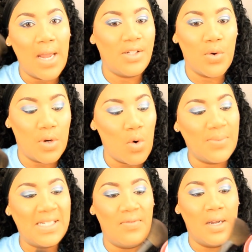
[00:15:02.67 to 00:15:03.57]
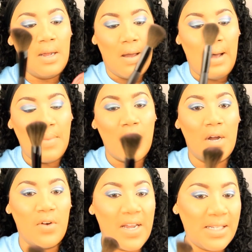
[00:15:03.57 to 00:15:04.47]
on the little cherries of the
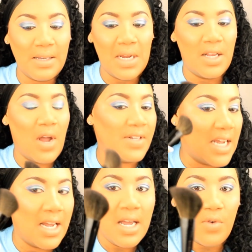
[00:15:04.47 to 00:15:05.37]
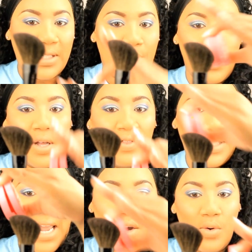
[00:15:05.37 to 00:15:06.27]
cheek, so it could
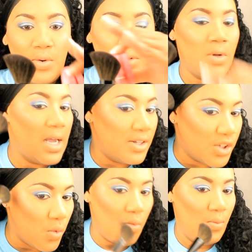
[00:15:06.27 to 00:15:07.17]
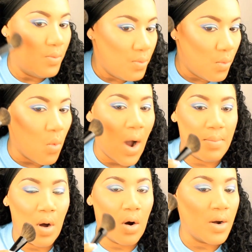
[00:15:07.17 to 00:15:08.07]
stand out just a little bit. That
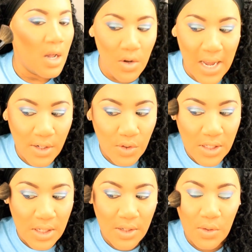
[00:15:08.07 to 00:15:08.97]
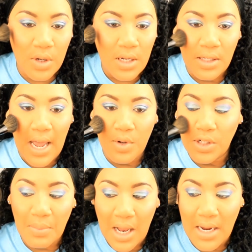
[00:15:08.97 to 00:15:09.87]
angle, you don't want to wipe
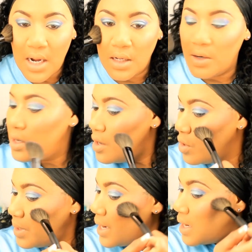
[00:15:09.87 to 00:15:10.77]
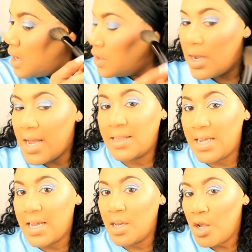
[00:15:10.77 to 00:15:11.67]
hard. You just want to dab a little
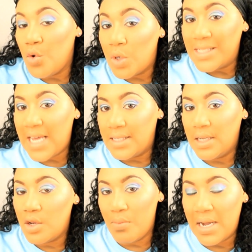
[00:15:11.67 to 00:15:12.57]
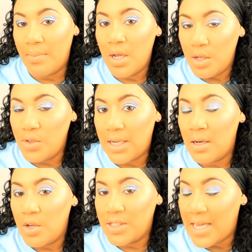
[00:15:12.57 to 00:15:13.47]
bit to add color, and you